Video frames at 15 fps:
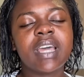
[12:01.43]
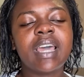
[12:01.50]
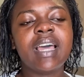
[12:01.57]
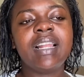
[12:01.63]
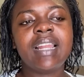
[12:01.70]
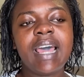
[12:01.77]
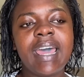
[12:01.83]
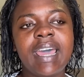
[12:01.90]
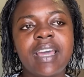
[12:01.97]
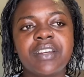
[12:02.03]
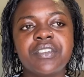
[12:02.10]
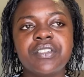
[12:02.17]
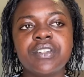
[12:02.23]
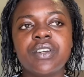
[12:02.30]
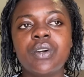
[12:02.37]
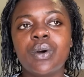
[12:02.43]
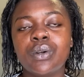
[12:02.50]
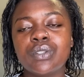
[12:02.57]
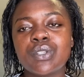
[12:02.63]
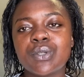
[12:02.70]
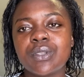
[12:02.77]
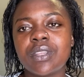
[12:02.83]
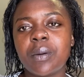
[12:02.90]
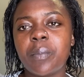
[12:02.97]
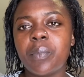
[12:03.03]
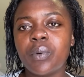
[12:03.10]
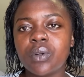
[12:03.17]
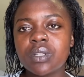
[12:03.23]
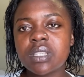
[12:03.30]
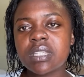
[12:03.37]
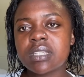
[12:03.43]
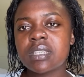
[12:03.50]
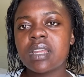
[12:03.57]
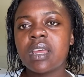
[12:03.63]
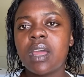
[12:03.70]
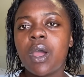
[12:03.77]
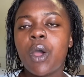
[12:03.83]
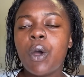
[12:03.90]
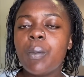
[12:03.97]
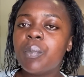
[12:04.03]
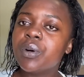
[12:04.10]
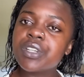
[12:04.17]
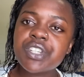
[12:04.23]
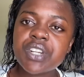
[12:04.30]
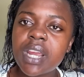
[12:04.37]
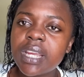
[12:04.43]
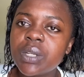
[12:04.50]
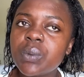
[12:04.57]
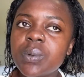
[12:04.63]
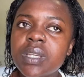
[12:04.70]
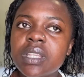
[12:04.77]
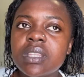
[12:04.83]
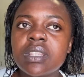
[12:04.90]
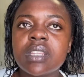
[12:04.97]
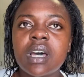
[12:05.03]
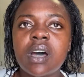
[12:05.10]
girl I had gone to the boat ride with the